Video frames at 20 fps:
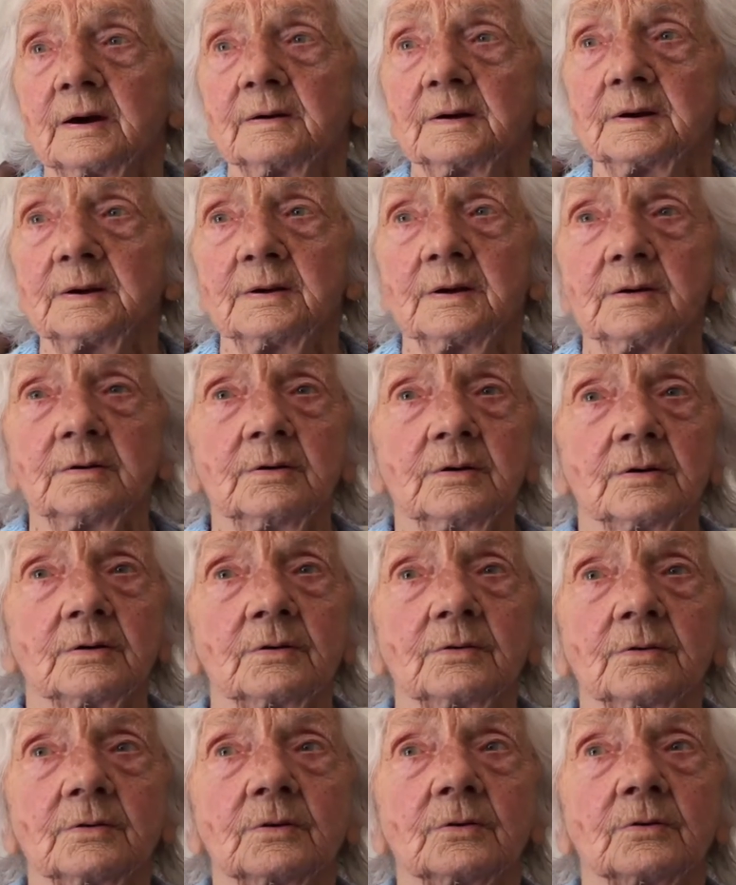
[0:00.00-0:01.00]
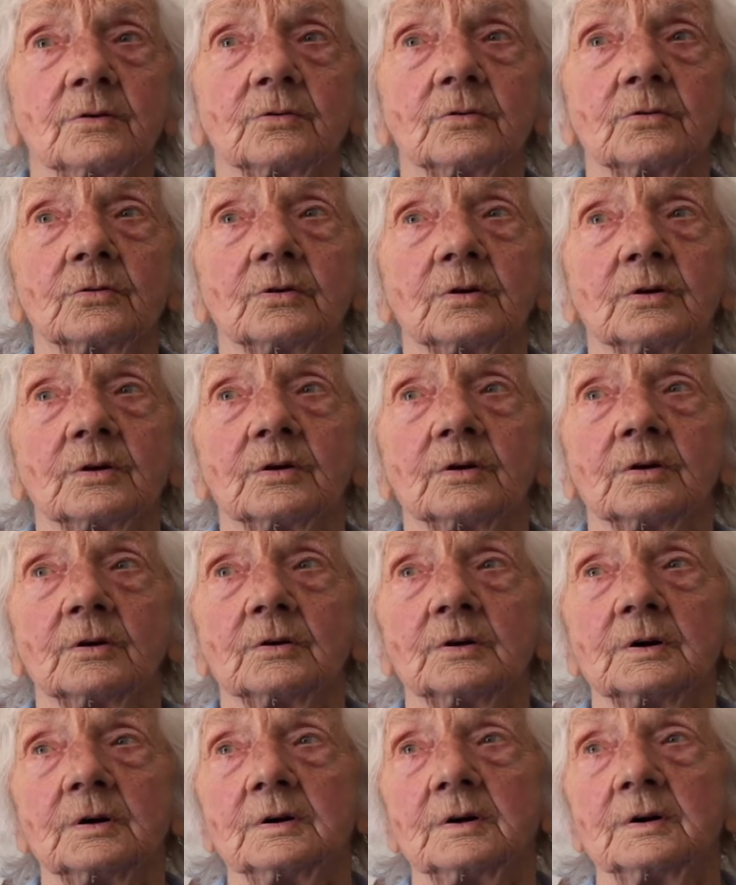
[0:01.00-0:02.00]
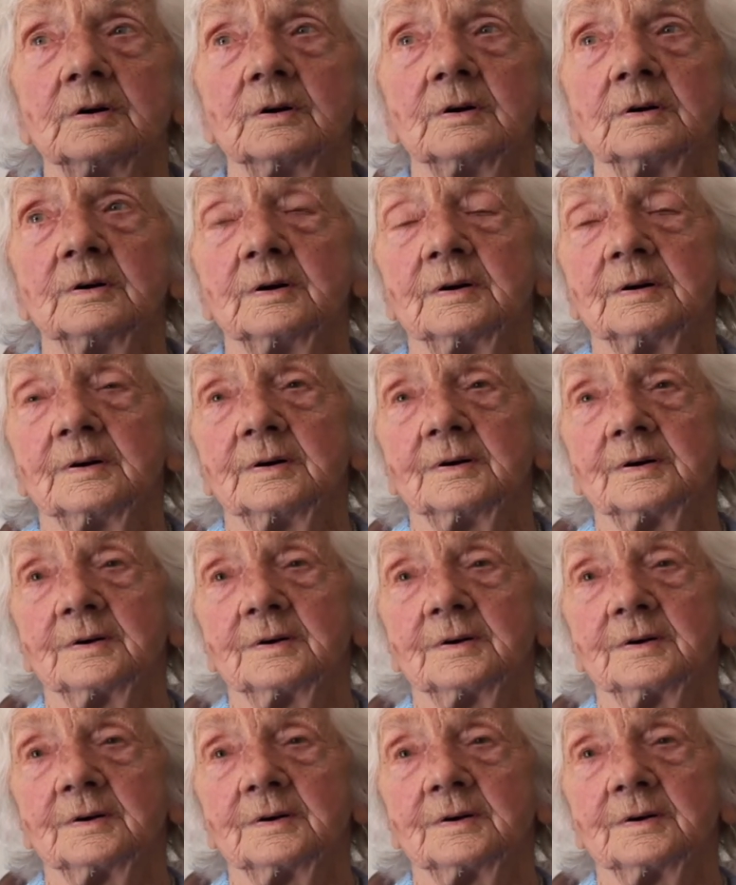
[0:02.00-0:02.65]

Terry, what do you still want to do in your life?